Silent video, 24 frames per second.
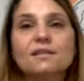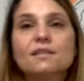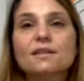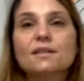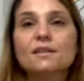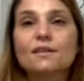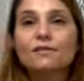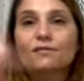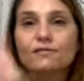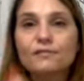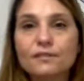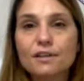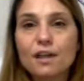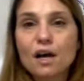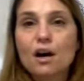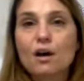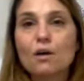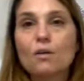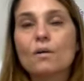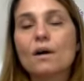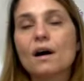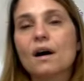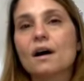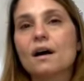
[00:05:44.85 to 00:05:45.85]
the
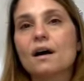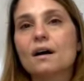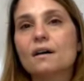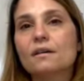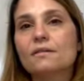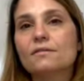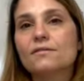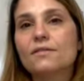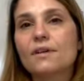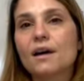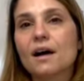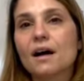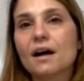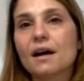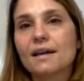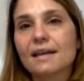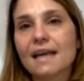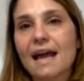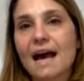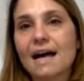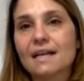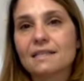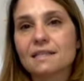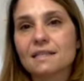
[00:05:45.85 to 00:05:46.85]
flow of
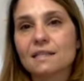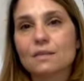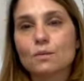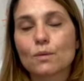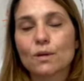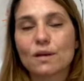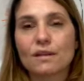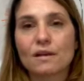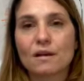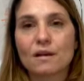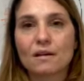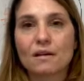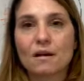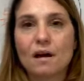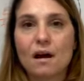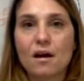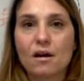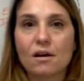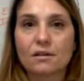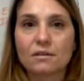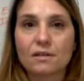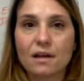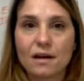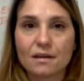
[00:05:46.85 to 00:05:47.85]
gases within
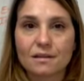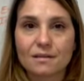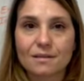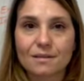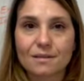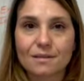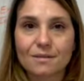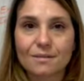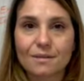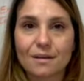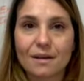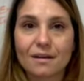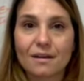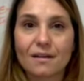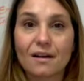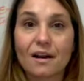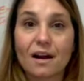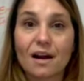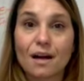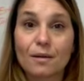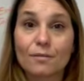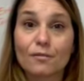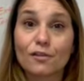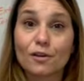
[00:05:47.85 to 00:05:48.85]
our lungs
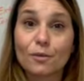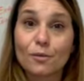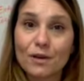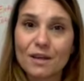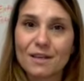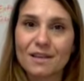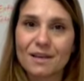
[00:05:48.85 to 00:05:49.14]
for breathing.